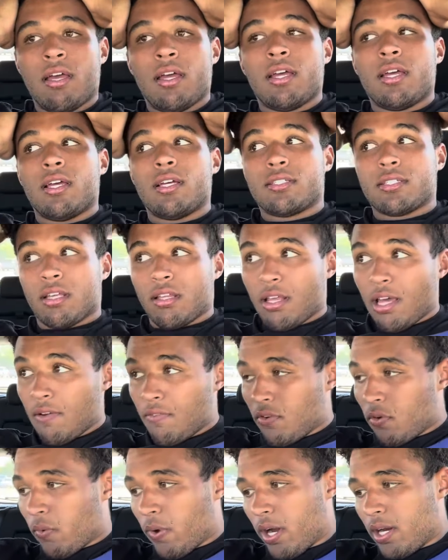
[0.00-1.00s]
It's 11
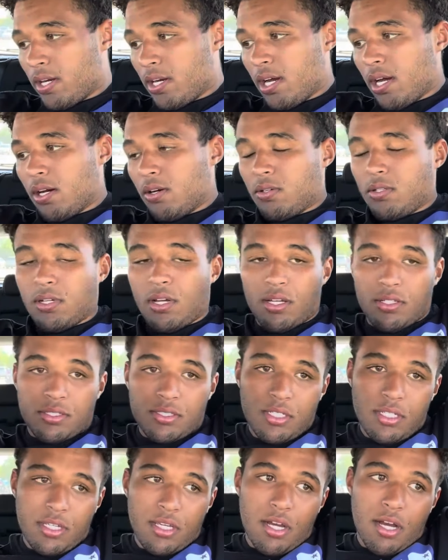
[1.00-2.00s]
right now. I'll see
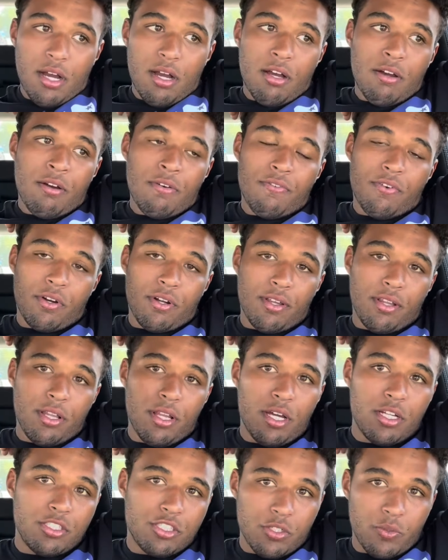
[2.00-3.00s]
y'all for
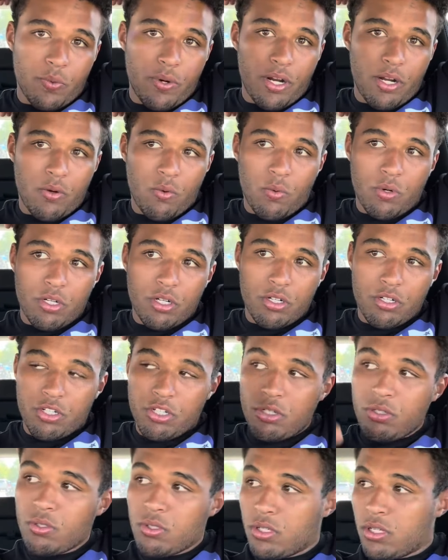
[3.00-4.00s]
lunch around 1 or
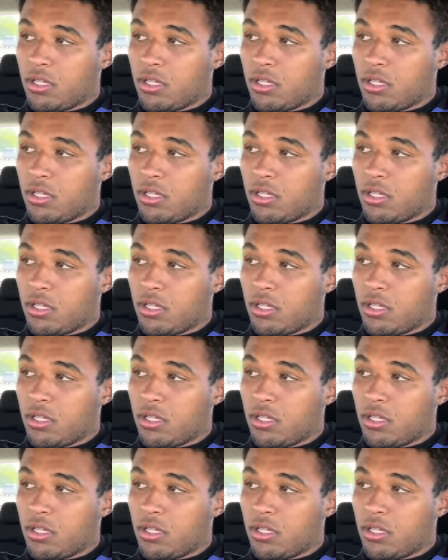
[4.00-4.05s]
2.